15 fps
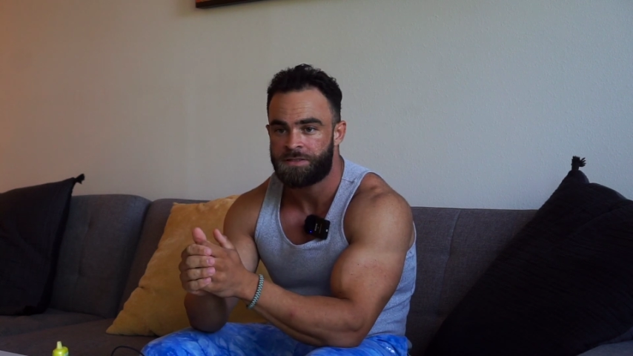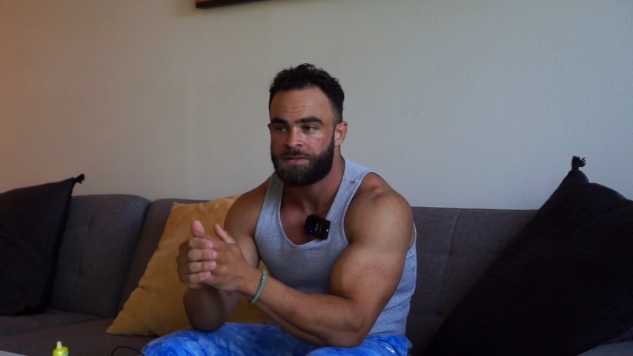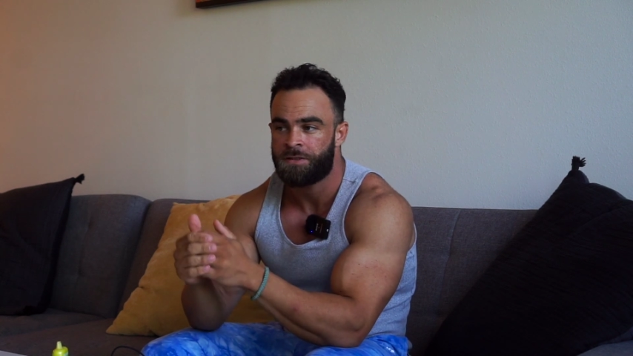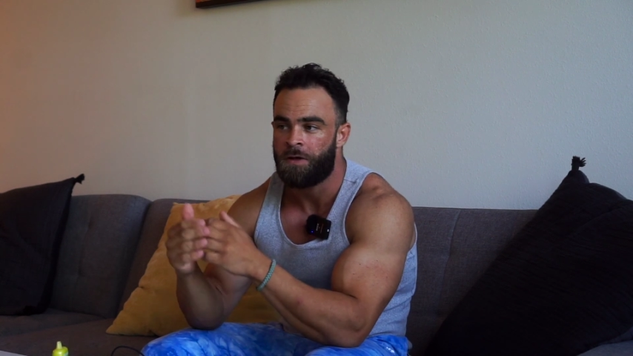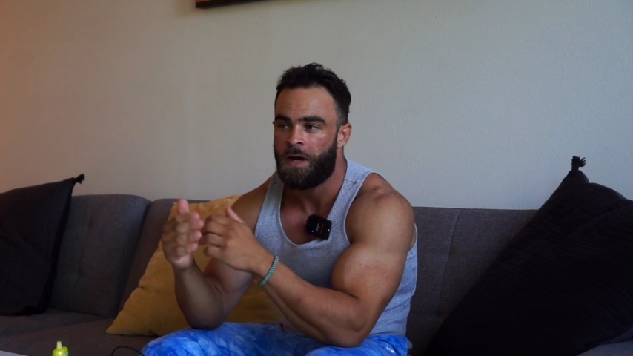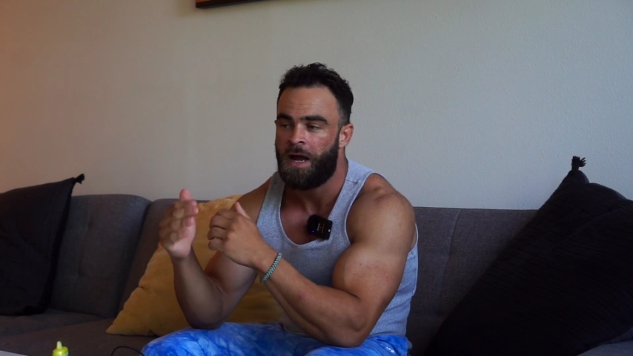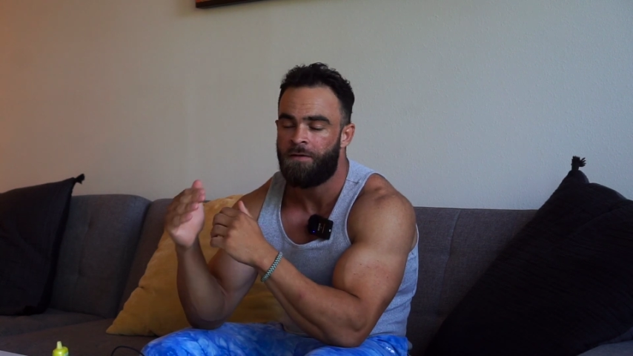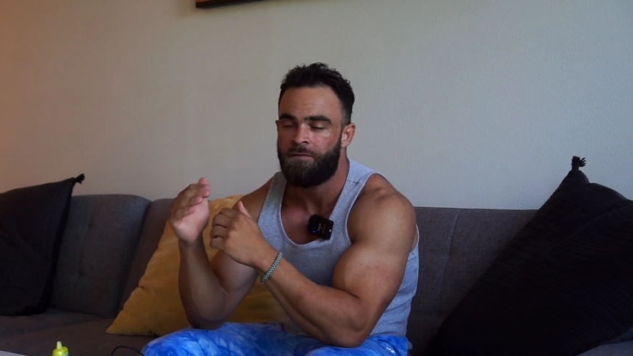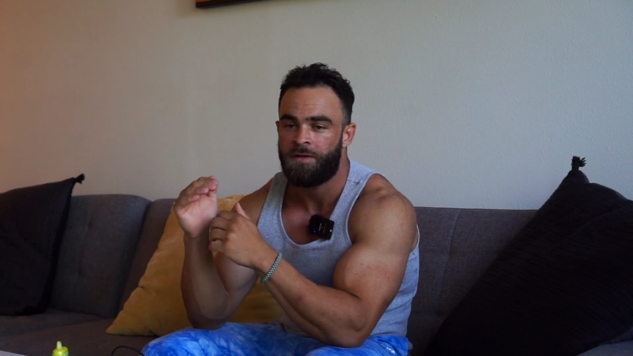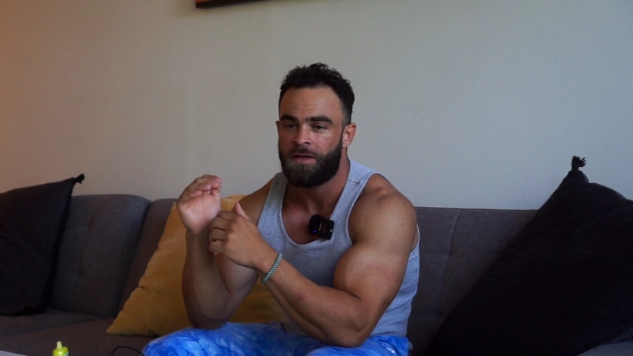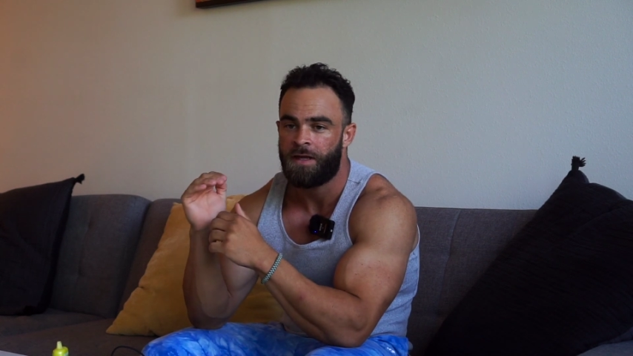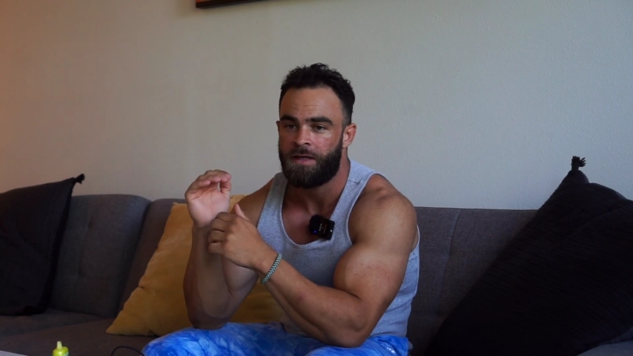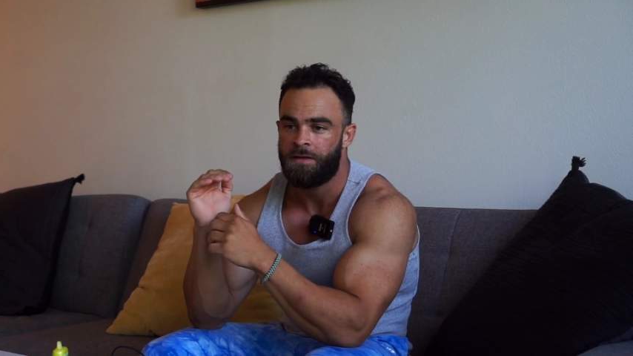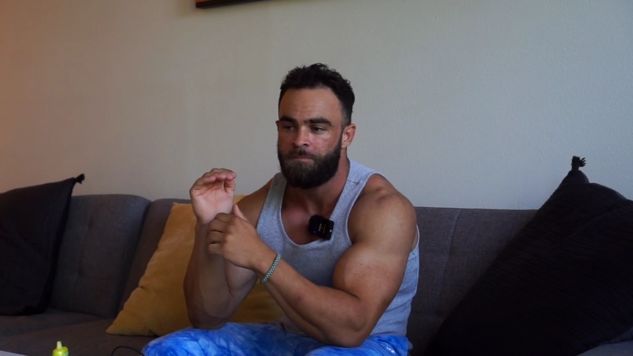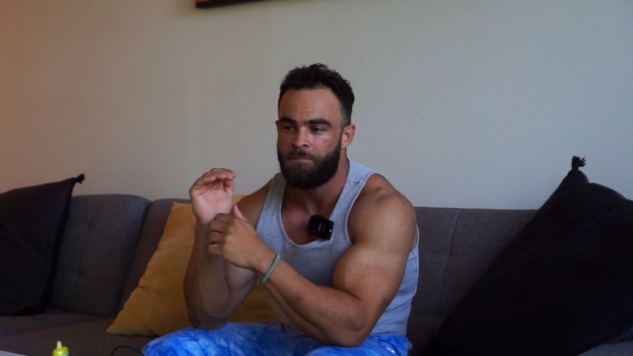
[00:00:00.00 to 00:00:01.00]
So having
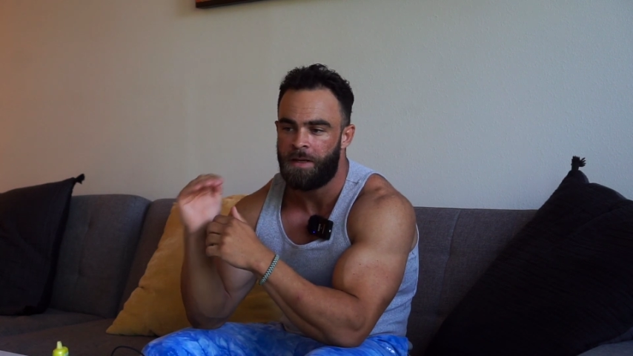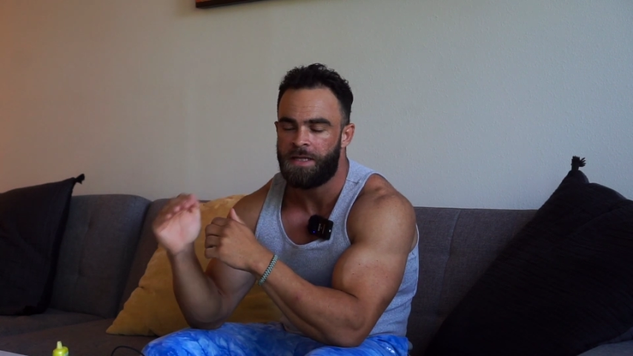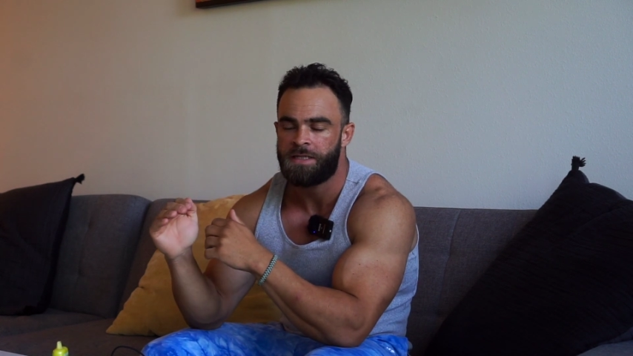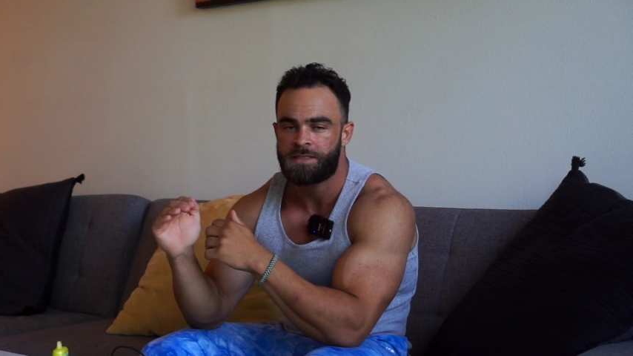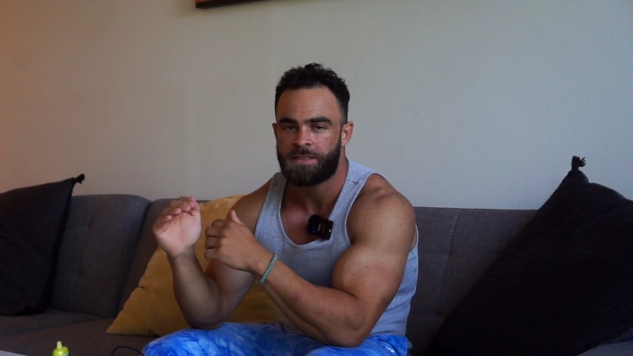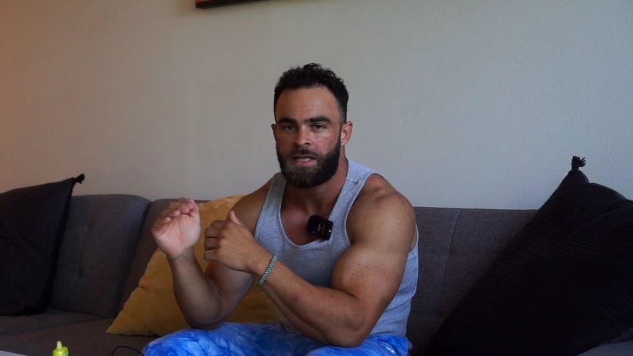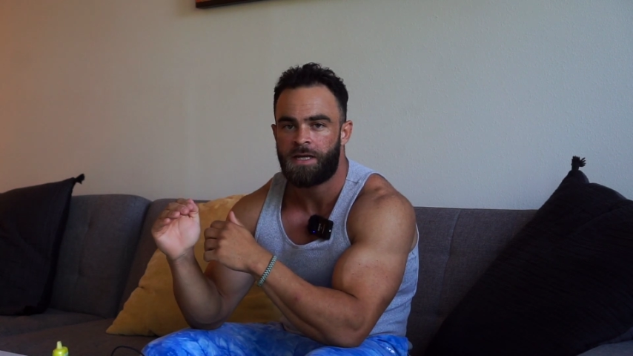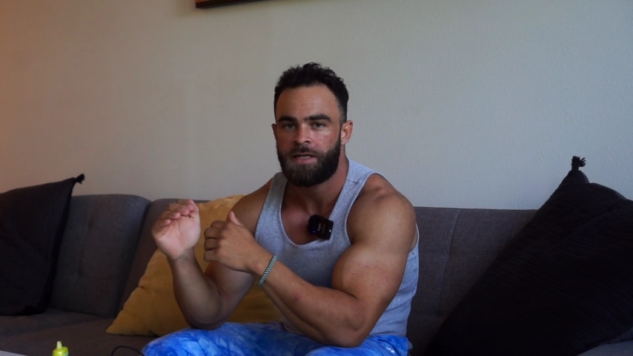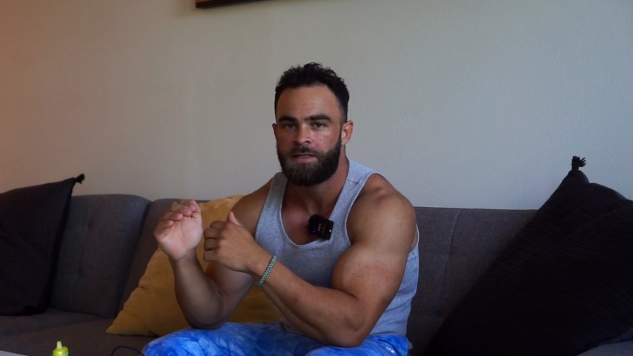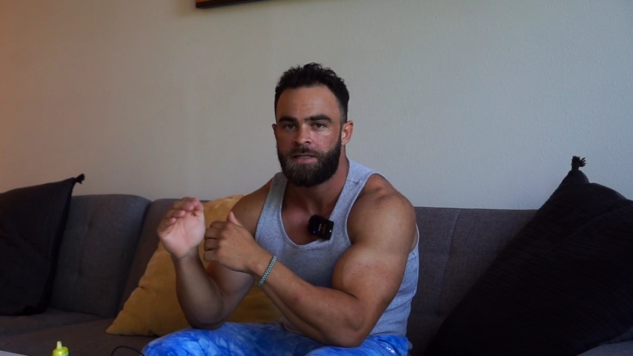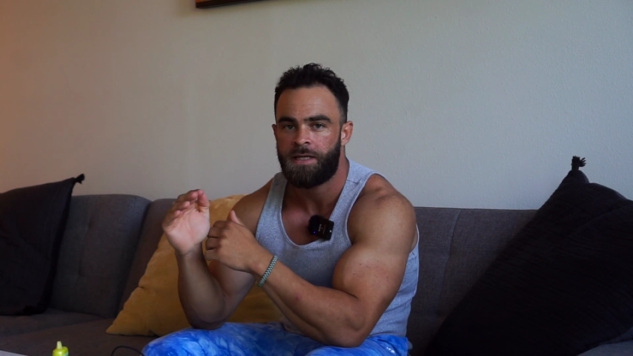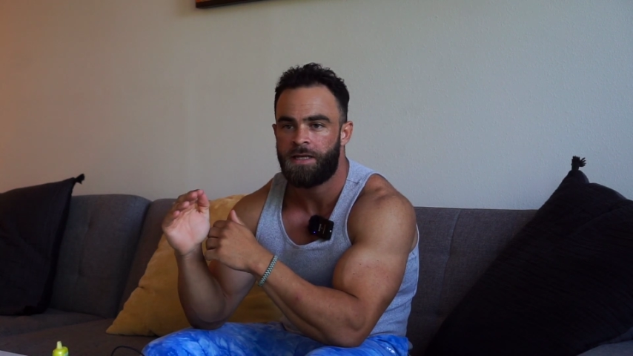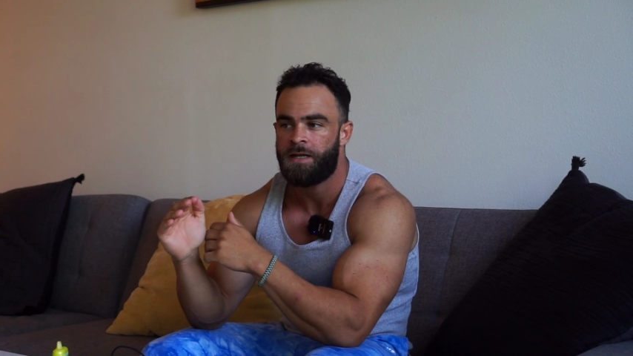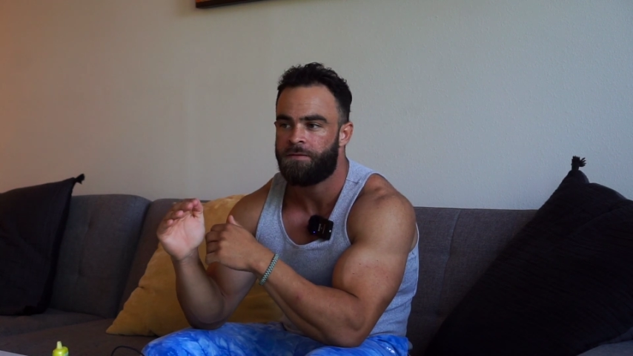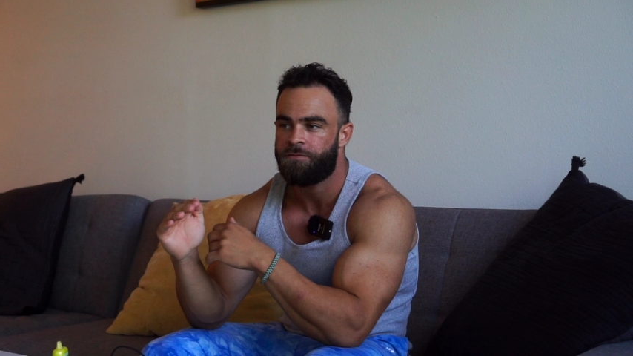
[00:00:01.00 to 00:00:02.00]
a baseline to hit